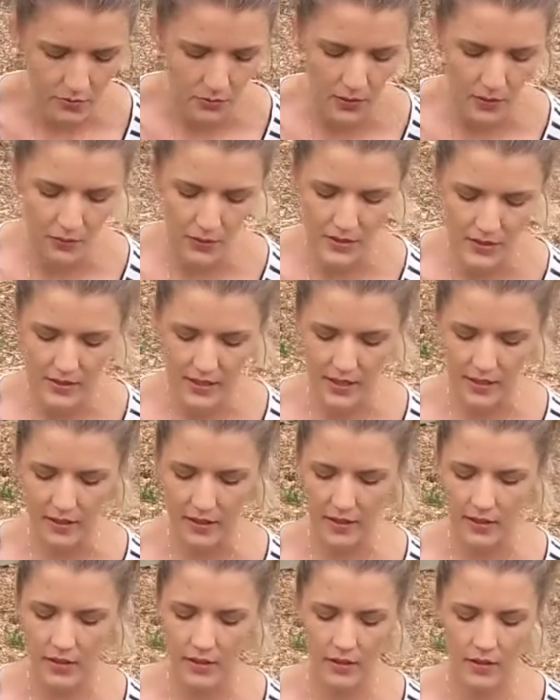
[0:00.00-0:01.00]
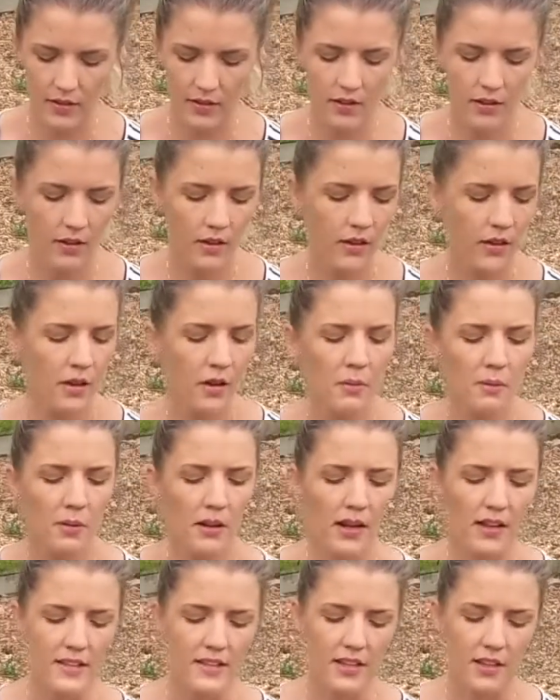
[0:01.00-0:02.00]
when we take
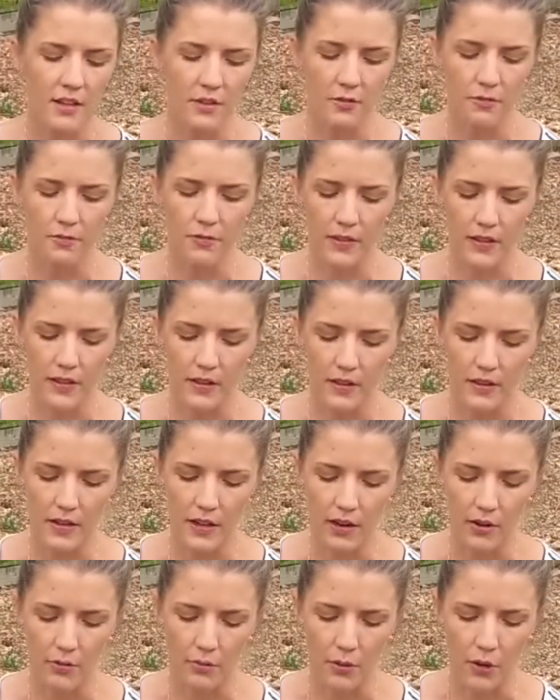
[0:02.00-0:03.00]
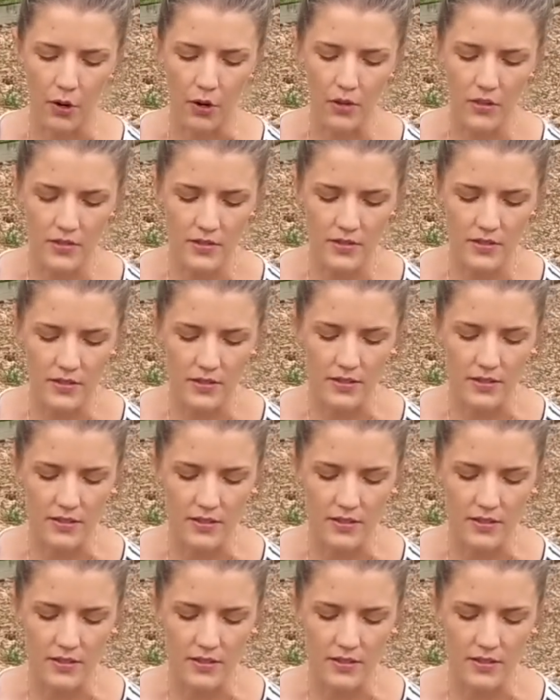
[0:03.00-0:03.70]
plants out of their current pots,